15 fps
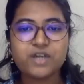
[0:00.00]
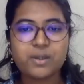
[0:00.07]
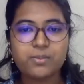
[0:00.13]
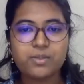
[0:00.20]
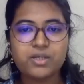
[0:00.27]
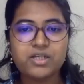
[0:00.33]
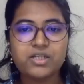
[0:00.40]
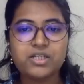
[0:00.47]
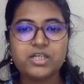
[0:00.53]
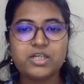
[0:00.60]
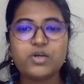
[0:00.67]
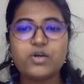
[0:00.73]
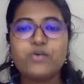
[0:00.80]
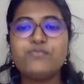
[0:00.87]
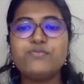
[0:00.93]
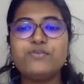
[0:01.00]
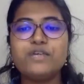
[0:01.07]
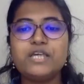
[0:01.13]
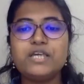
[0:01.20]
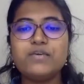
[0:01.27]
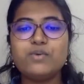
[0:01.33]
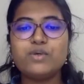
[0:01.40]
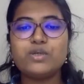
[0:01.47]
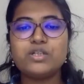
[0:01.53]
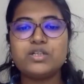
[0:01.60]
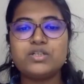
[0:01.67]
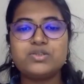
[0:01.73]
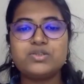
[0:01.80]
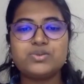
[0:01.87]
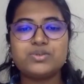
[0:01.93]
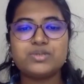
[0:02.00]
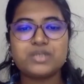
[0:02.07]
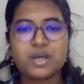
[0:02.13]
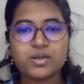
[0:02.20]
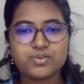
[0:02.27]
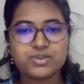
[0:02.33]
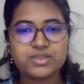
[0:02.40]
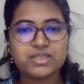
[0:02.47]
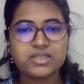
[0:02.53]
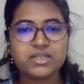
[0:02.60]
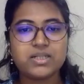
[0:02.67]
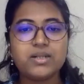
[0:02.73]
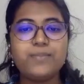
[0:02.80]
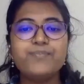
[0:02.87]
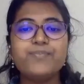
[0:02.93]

Community of Wiki Water Resource Council.